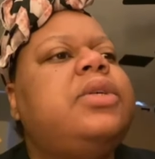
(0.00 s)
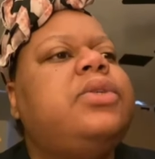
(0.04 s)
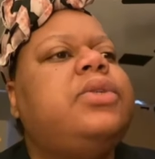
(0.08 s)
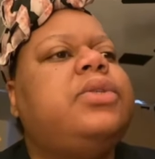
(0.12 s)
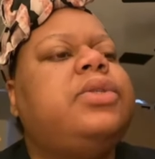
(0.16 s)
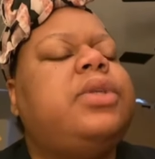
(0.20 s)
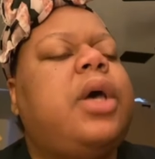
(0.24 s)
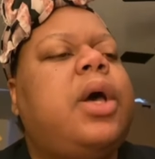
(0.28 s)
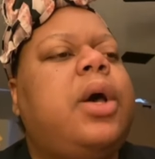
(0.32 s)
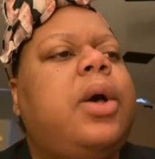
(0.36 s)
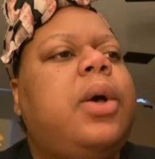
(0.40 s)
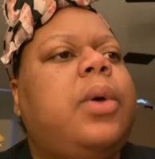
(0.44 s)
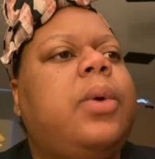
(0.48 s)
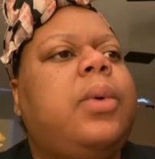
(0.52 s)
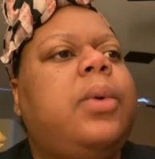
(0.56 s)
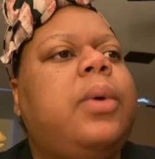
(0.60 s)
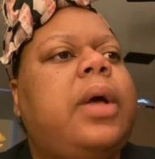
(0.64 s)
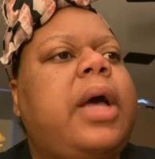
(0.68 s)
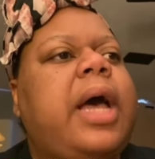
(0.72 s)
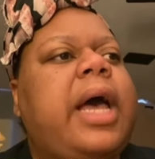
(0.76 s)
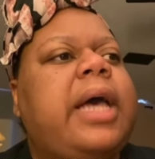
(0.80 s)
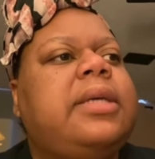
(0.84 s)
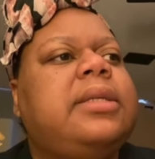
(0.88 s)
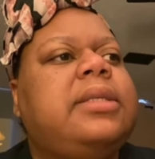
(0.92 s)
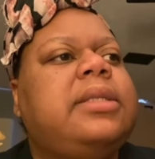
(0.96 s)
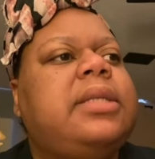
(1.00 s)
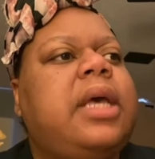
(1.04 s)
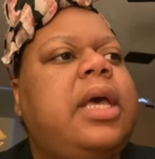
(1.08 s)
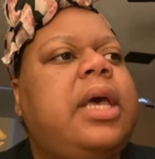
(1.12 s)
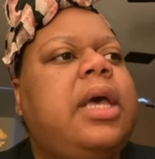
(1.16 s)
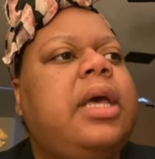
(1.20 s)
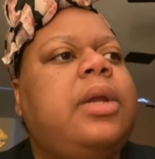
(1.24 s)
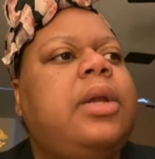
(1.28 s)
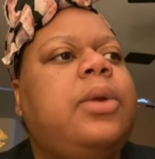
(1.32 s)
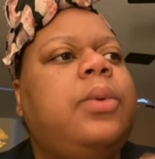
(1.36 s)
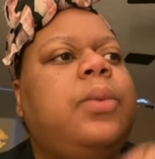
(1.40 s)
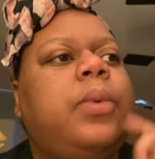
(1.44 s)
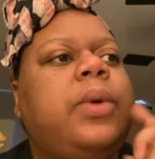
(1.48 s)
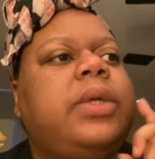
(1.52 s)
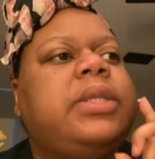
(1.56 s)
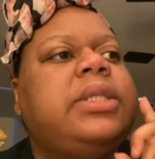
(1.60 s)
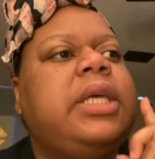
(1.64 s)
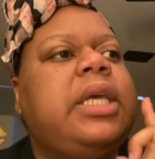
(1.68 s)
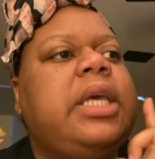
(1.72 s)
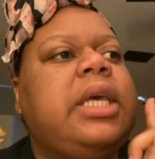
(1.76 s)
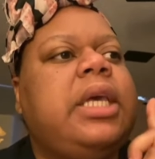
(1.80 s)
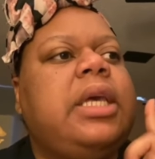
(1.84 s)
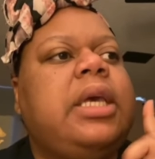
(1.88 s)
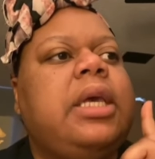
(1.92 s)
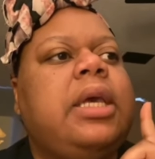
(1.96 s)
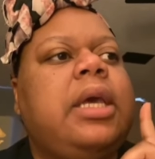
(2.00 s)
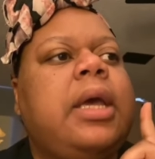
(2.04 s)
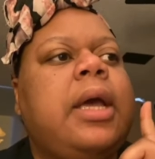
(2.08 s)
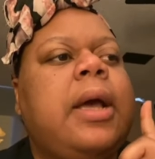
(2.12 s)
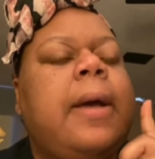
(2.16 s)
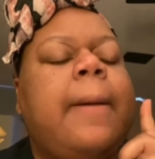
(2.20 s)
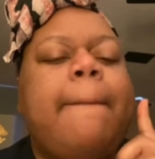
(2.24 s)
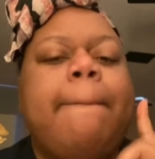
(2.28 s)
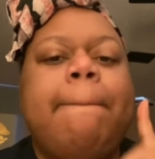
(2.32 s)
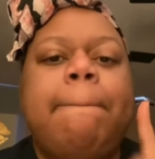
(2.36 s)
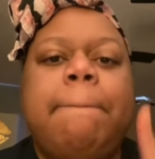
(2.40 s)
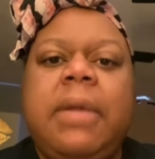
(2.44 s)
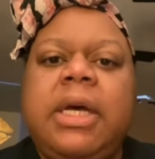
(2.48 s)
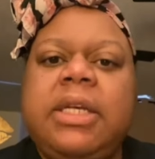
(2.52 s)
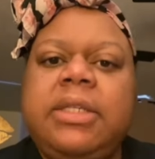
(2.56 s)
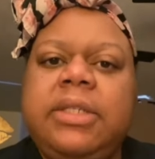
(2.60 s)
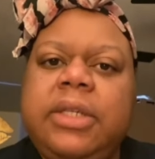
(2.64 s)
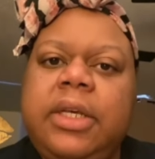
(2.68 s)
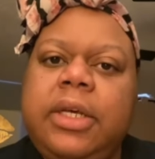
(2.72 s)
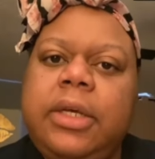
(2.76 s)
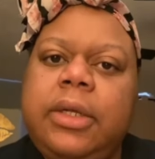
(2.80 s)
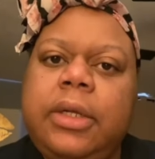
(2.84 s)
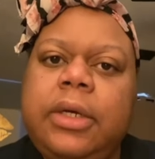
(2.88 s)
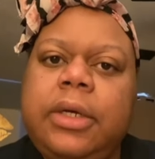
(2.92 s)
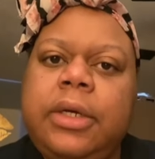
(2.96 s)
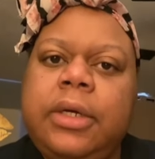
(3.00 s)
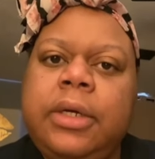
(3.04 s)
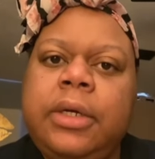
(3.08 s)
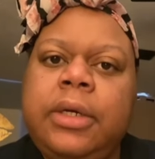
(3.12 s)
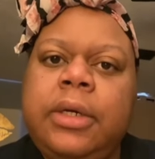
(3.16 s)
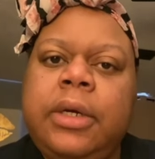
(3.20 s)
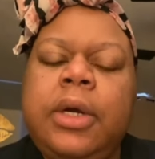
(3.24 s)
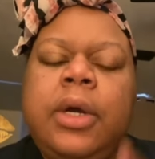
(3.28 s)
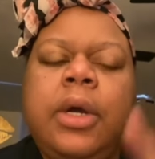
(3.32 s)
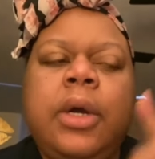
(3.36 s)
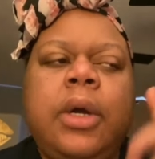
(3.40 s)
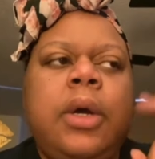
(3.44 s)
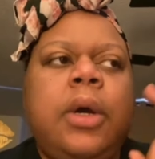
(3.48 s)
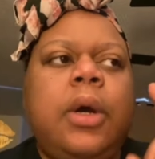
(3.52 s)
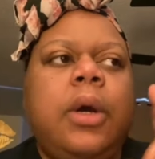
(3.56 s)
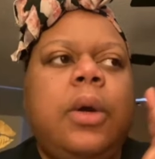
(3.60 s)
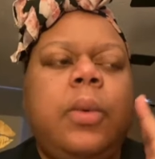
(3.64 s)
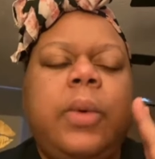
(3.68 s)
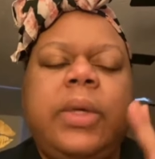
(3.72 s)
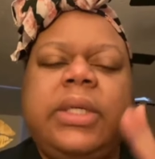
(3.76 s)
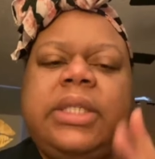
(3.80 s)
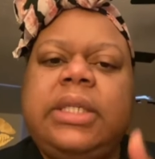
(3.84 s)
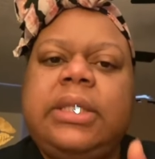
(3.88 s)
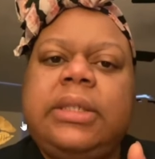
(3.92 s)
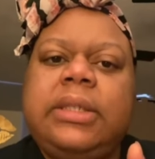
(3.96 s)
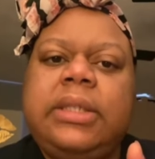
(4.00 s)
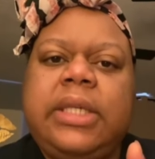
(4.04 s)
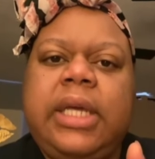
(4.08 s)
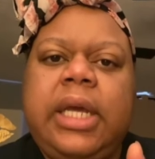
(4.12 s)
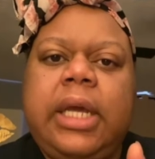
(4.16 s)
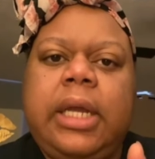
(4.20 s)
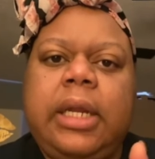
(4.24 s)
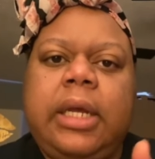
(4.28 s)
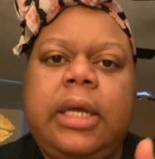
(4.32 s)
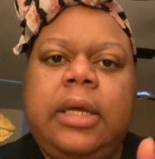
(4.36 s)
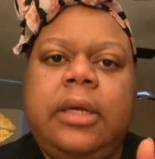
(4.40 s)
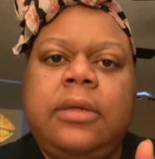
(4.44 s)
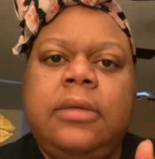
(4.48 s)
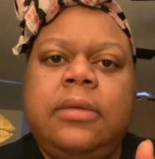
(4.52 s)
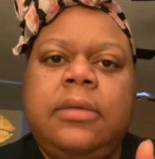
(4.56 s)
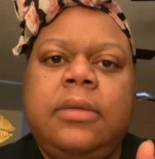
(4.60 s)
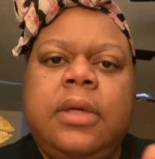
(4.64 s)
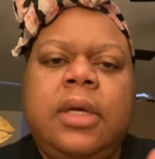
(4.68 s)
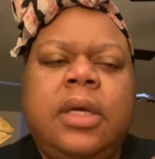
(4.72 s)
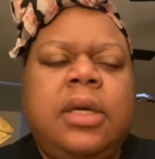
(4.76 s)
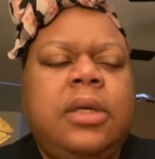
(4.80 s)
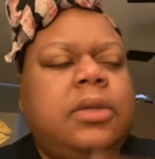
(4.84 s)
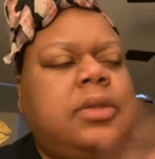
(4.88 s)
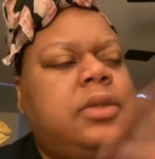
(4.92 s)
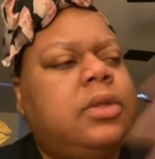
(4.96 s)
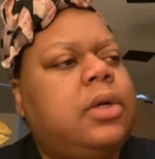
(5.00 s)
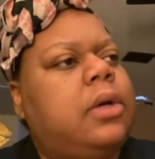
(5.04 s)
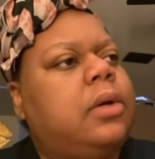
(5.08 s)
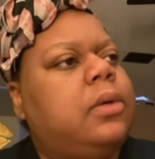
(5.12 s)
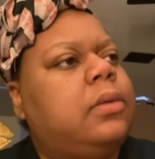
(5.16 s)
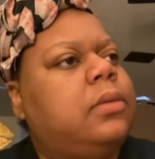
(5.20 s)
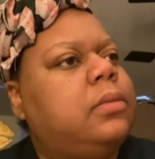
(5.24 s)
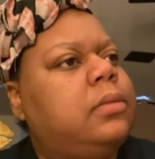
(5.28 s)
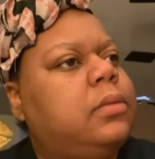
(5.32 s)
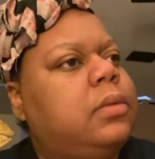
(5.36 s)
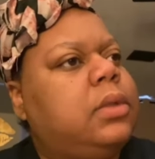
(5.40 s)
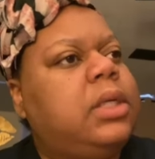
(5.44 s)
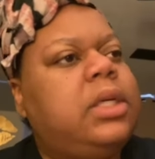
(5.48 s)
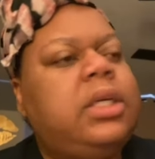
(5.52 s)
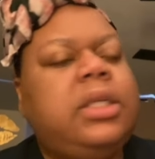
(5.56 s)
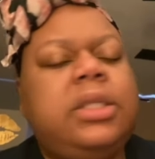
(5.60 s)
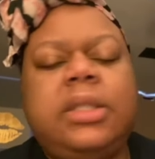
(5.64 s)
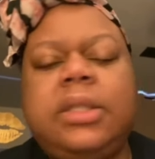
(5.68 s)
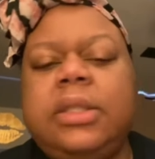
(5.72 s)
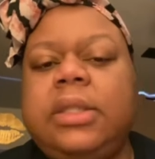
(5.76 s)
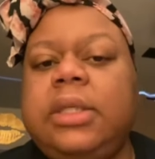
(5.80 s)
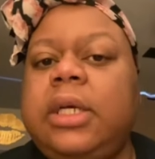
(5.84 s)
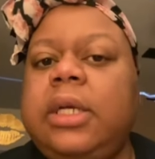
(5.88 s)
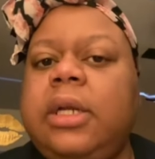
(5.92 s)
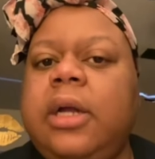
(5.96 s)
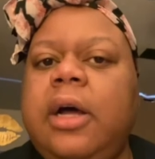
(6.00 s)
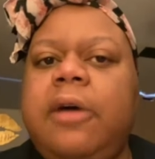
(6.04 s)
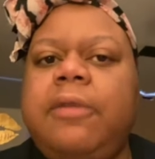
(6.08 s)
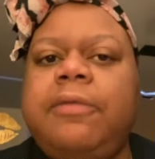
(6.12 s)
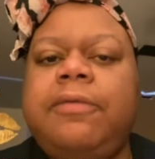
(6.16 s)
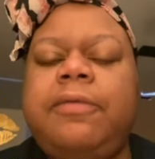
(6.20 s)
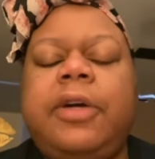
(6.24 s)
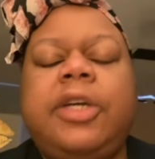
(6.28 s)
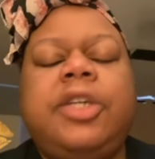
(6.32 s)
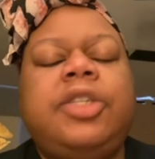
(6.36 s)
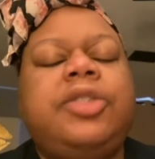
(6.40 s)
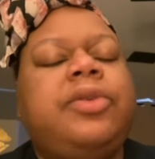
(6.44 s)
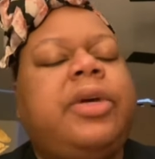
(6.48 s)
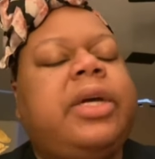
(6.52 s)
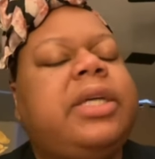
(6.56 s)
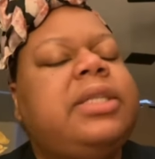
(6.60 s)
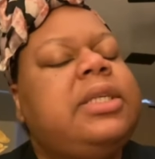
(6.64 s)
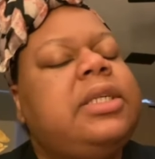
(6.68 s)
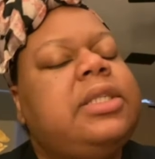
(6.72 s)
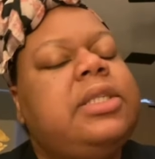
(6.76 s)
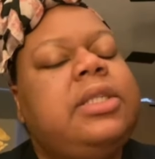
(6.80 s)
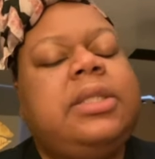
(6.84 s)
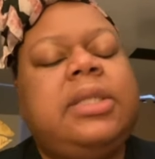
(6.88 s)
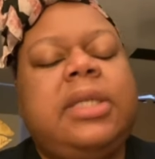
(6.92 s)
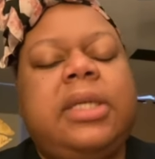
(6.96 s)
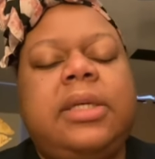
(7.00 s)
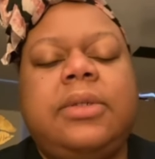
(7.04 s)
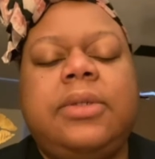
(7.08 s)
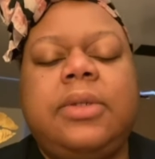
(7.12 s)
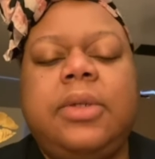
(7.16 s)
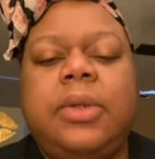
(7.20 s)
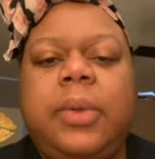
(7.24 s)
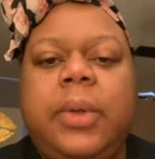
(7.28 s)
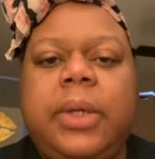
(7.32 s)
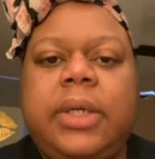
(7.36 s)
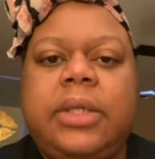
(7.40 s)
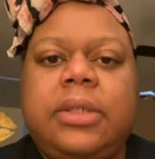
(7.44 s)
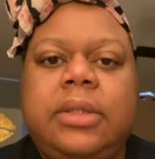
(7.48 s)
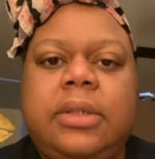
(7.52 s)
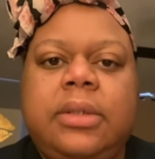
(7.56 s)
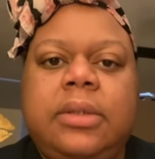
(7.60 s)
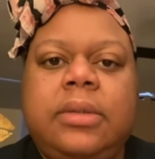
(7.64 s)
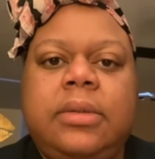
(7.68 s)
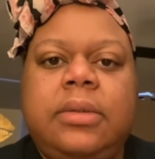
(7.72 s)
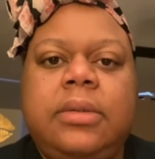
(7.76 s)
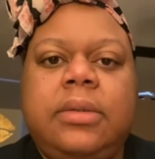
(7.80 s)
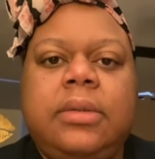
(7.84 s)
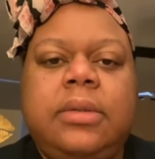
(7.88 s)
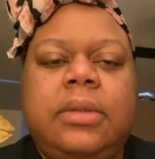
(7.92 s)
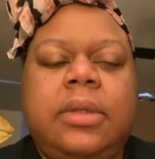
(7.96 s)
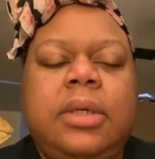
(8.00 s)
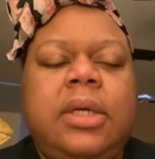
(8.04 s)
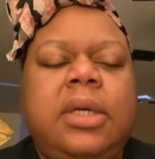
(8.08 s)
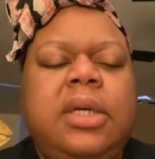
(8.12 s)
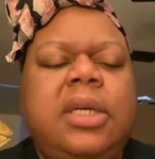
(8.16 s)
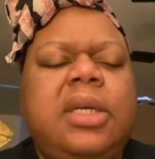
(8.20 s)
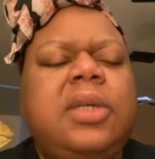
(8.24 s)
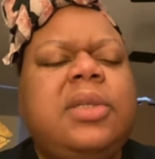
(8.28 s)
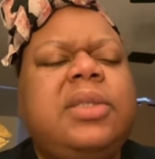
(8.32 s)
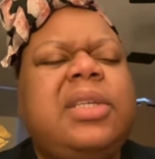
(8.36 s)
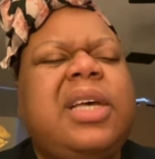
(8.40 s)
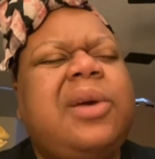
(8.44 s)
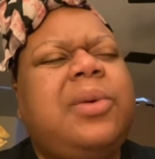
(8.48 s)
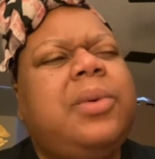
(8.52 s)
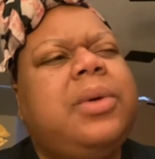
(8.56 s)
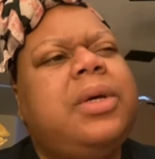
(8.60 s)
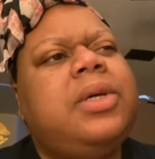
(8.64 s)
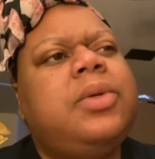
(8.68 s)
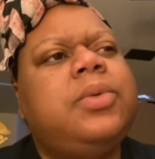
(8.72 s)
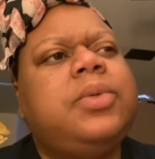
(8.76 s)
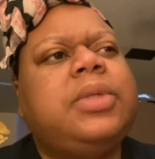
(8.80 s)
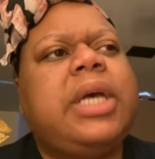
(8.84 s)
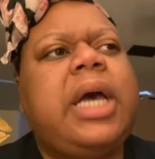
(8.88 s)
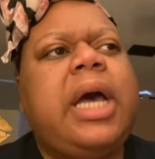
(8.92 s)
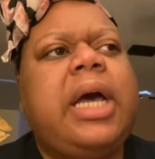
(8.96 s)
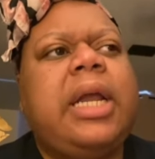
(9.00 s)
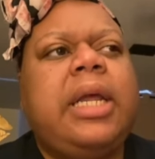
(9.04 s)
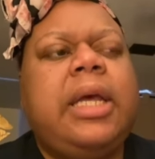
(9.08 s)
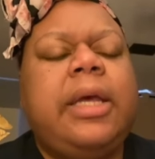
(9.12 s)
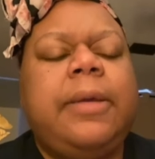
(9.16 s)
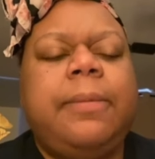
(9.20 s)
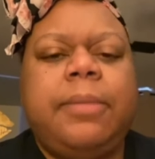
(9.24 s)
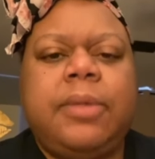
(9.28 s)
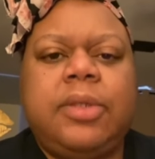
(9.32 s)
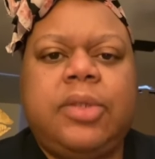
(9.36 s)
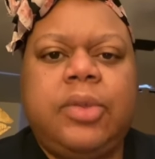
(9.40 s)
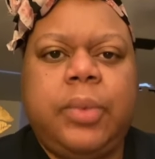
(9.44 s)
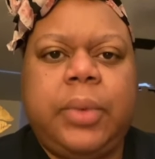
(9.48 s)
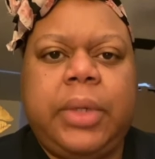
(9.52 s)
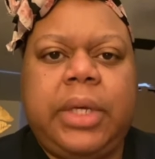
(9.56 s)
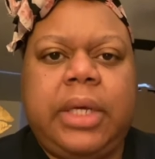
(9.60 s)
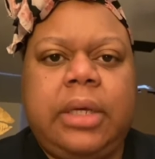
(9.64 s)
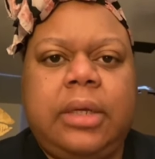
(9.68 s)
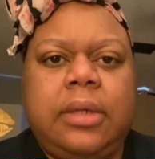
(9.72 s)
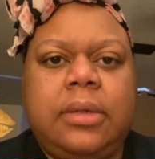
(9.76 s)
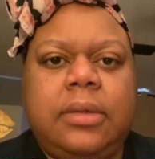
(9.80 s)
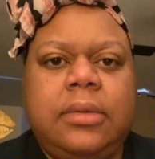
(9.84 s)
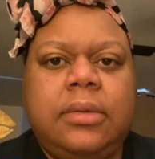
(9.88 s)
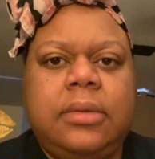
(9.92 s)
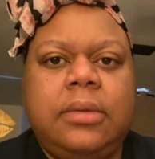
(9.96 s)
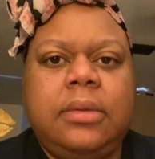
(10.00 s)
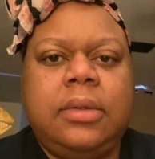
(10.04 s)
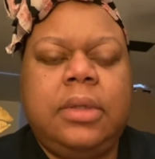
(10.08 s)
So I said, was he muscular or was he skinny? So Legion's getting all frustrated. I said, just answer the question. He was like, well, he was kind of in between.